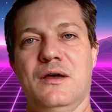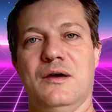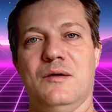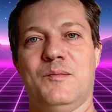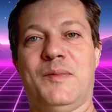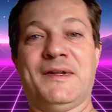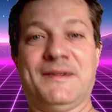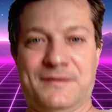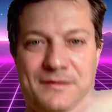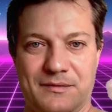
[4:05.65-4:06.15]

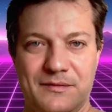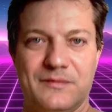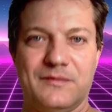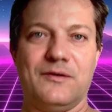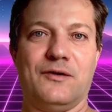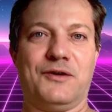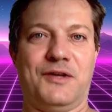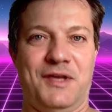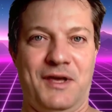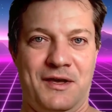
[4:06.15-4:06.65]
But
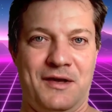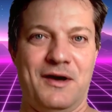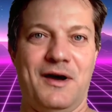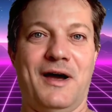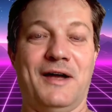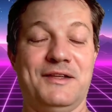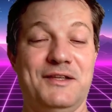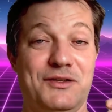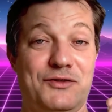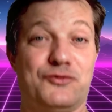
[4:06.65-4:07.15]
okay,
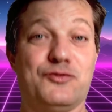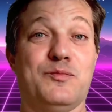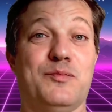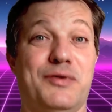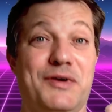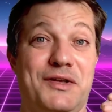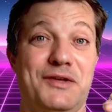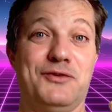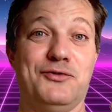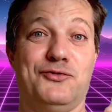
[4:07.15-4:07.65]
I need to
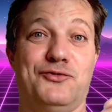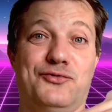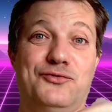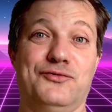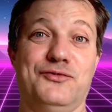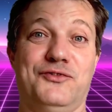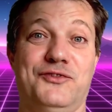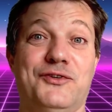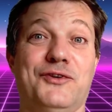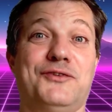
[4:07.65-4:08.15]
bring you
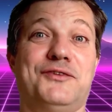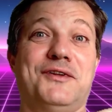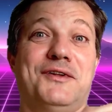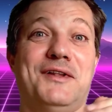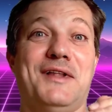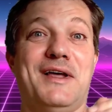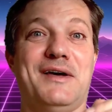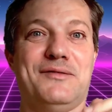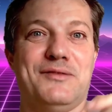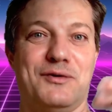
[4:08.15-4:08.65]
to a
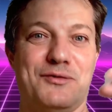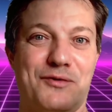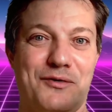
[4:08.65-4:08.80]
certain level